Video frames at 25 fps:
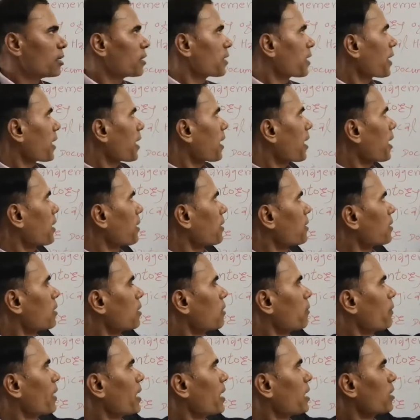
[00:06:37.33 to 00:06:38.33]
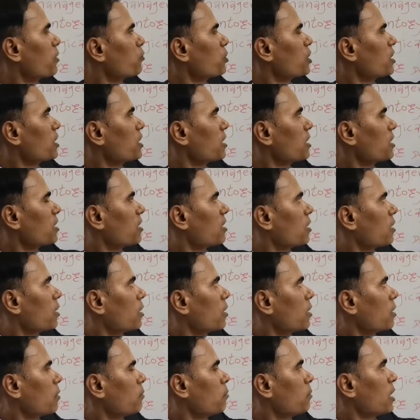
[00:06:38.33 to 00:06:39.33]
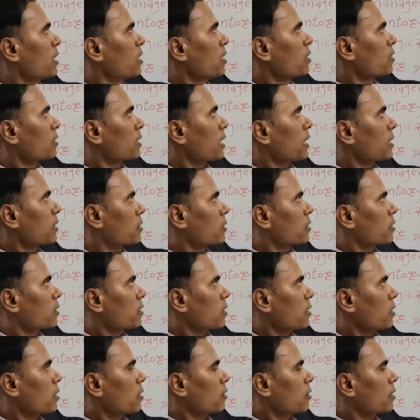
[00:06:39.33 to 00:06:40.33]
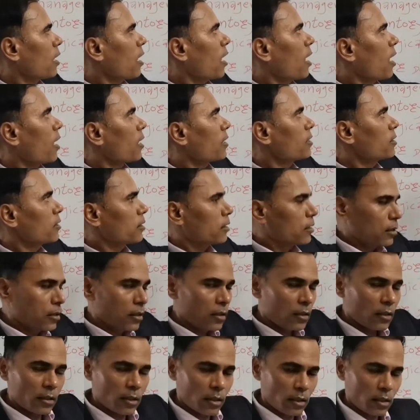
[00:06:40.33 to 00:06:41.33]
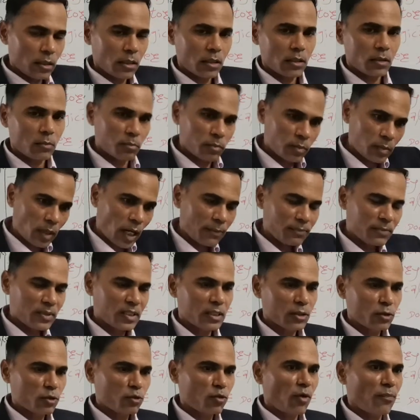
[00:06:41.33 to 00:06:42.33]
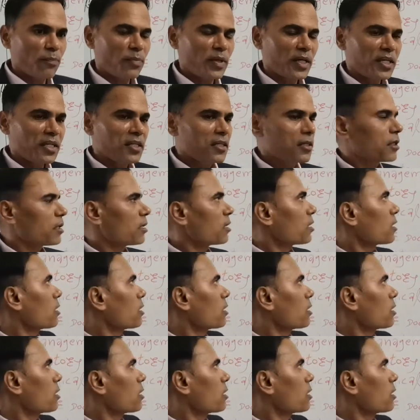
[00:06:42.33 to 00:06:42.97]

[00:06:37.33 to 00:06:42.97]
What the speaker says: and by using that card after swapping,